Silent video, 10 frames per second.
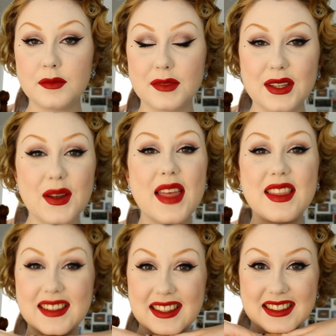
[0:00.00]
So
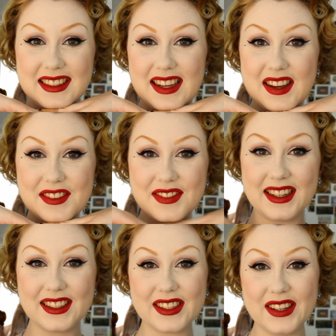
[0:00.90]
this is the
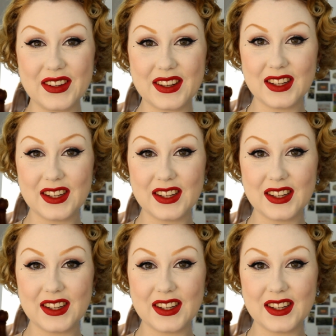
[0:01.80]
finished look.